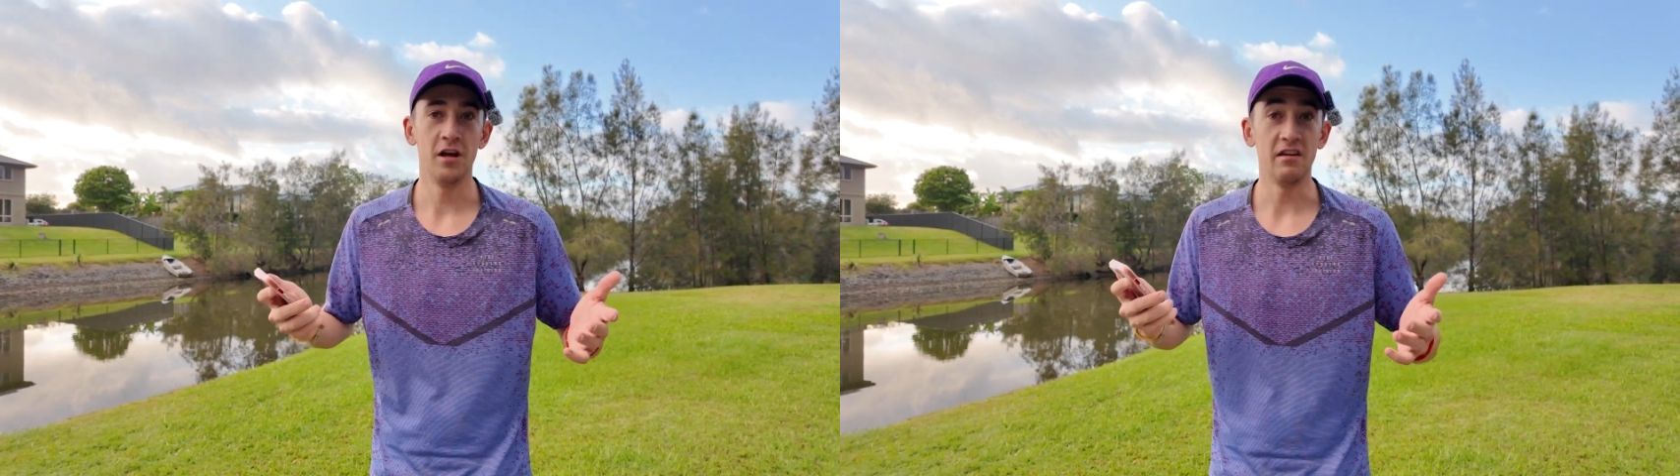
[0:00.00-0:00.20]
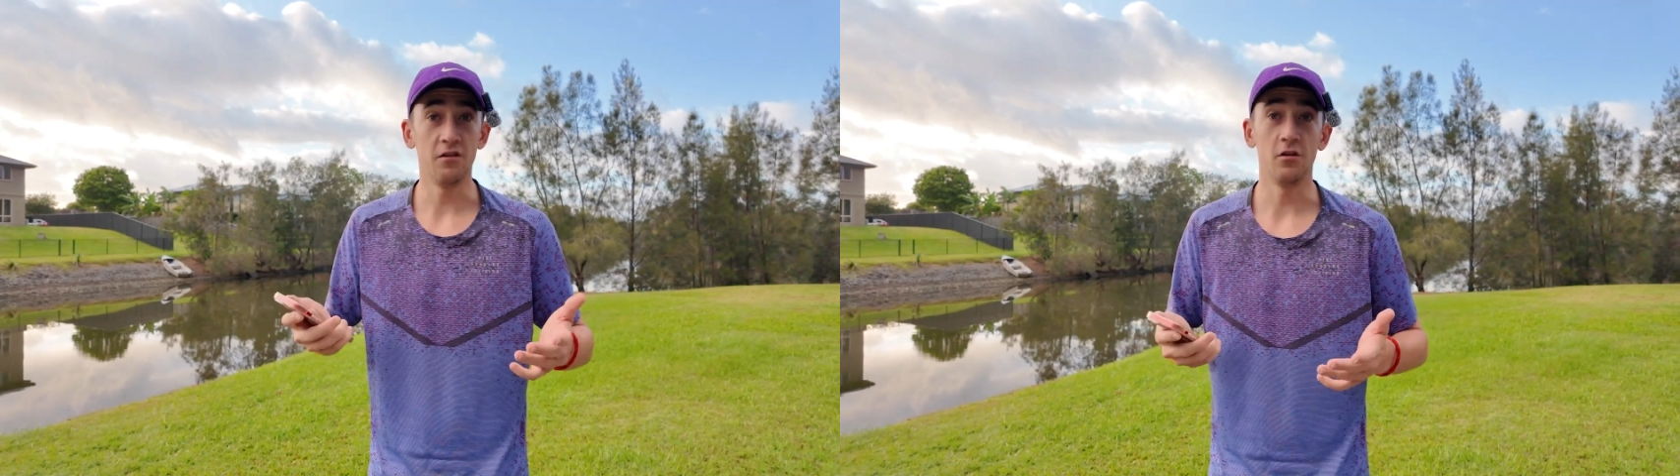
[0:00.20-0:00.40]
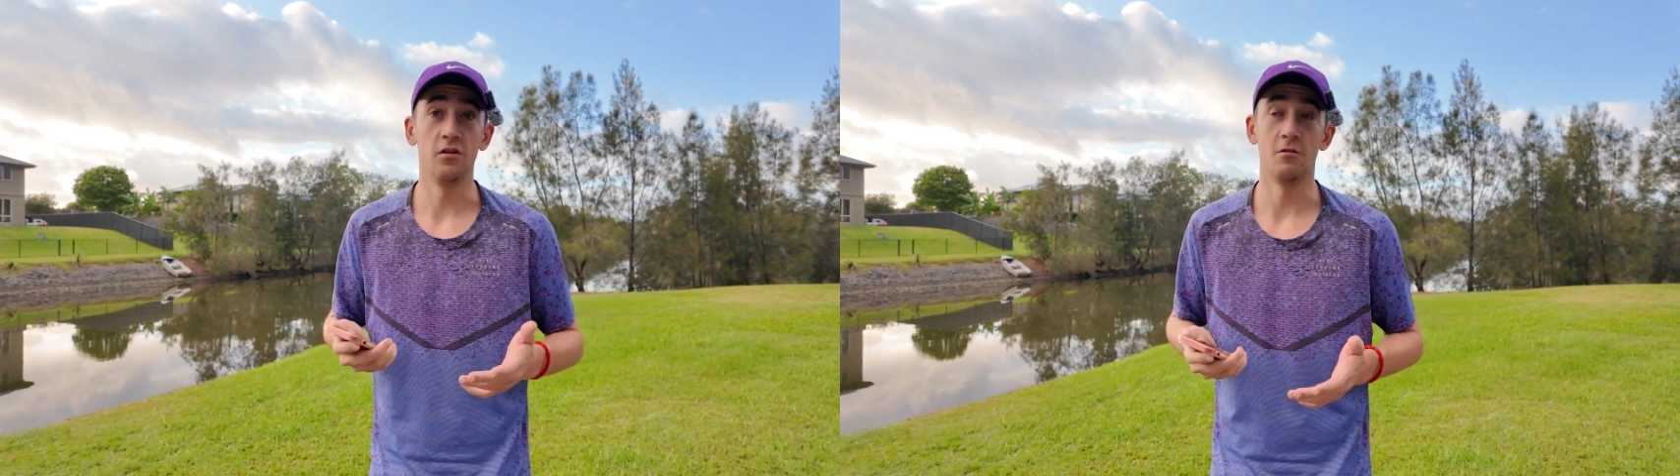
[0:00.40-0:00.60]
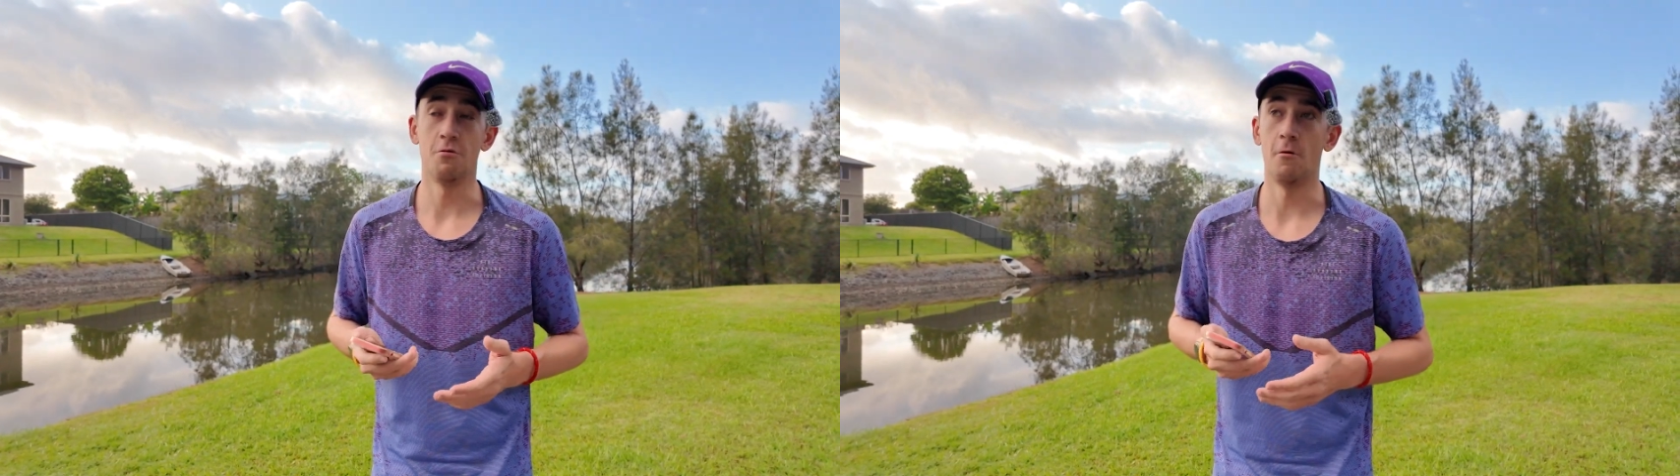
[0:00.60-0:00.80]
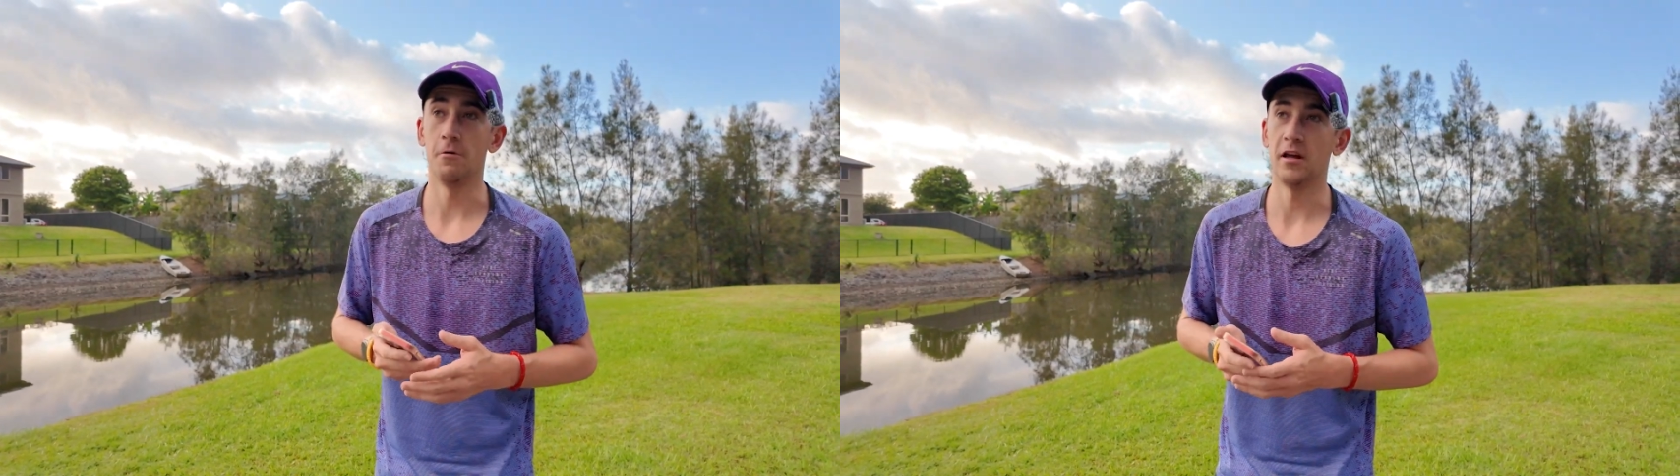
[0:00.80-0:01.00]
if you use it
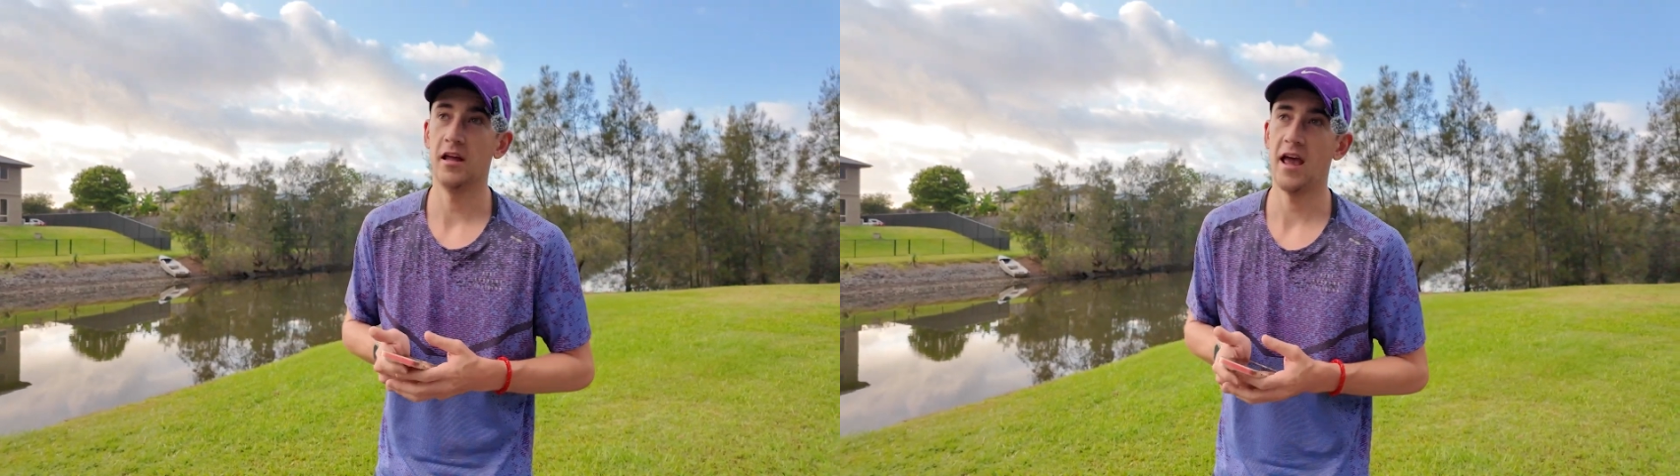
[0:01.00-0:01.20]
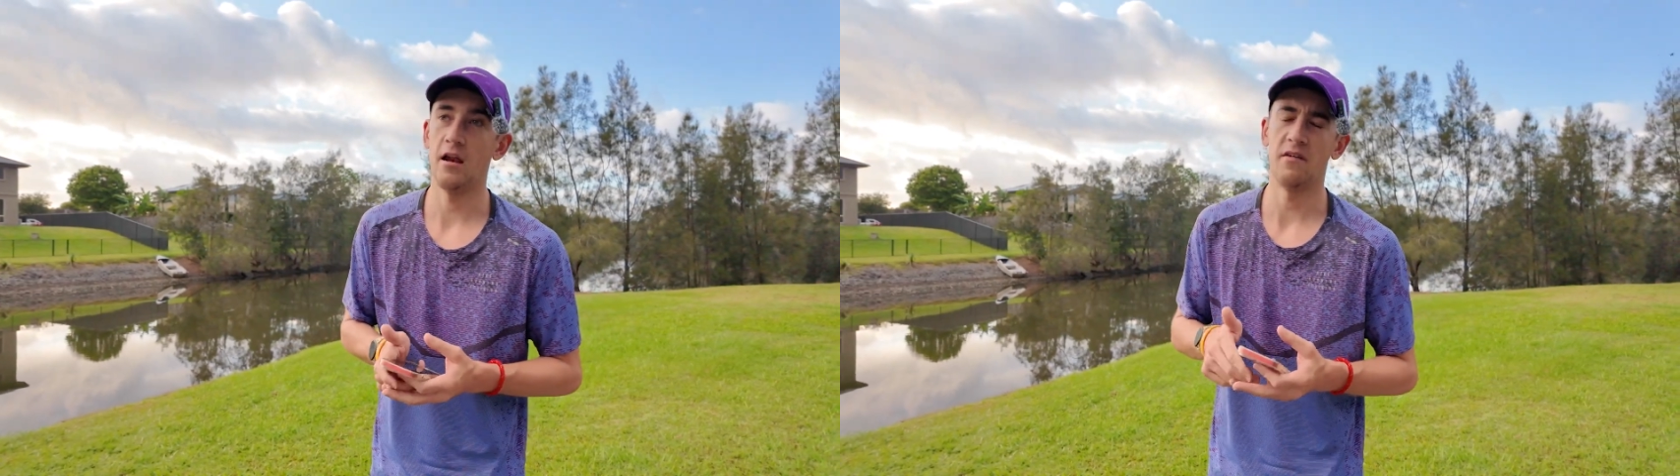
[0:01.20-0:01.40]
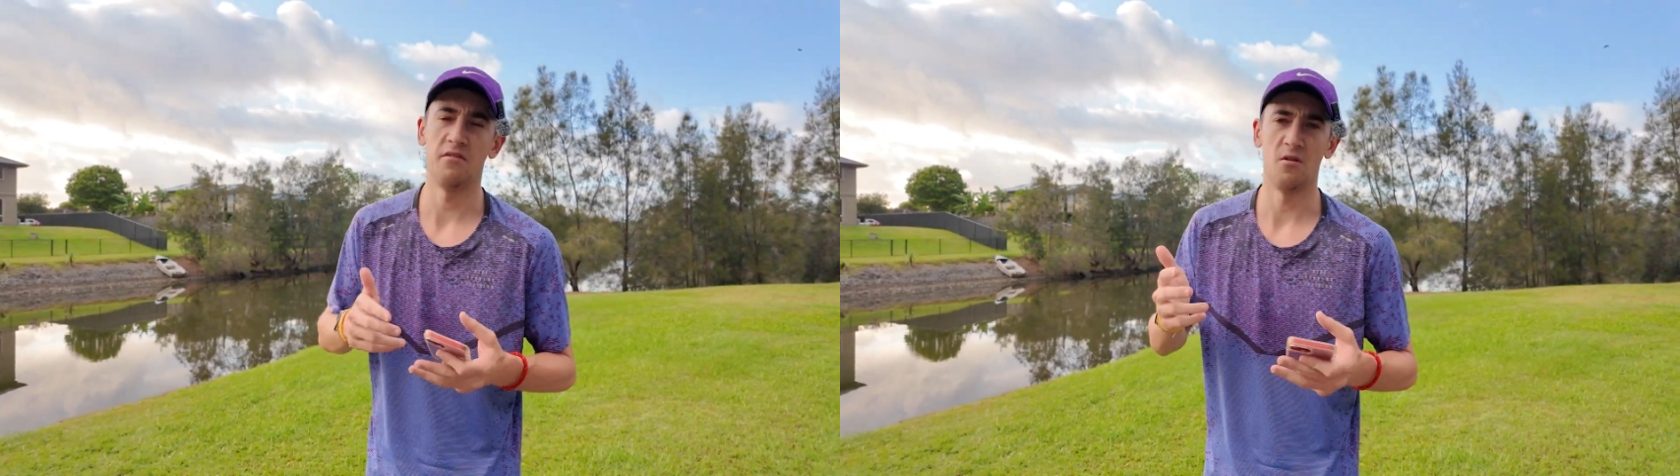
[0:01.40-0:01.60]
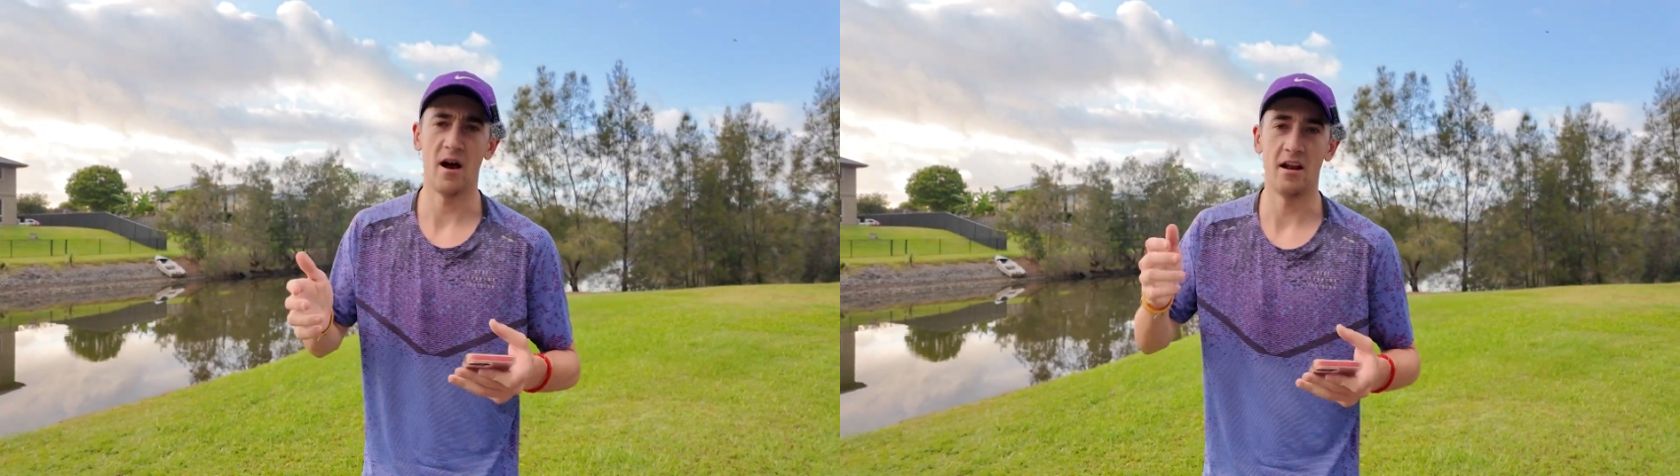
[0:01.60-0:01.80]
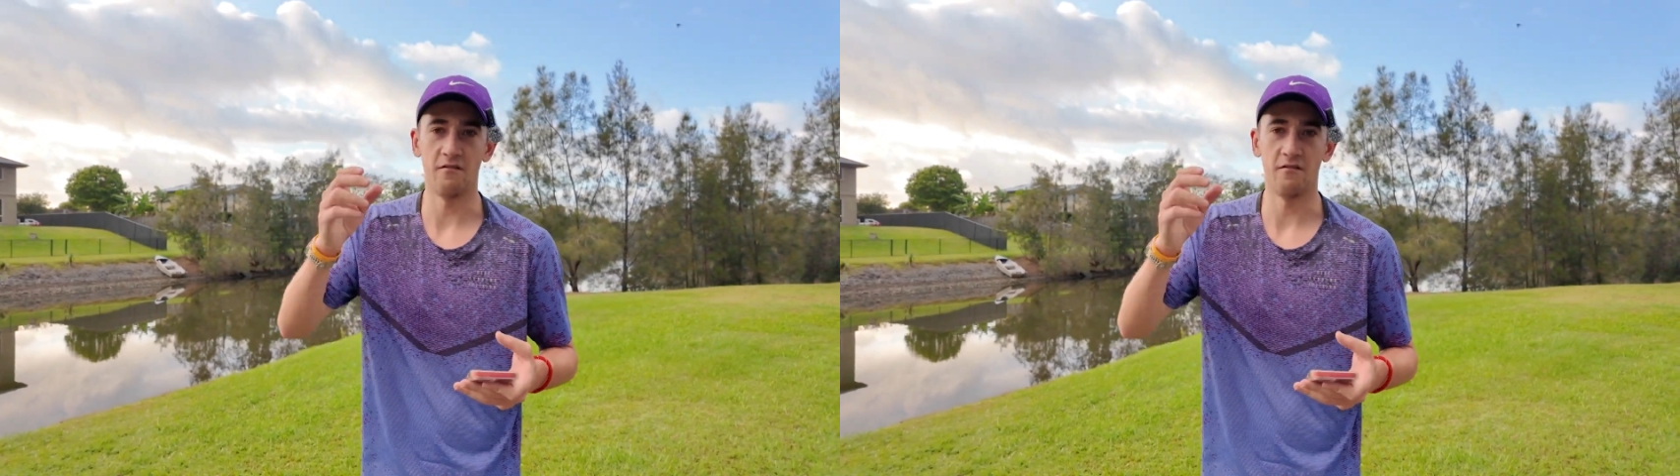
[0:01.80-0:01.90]
properly and if you have the right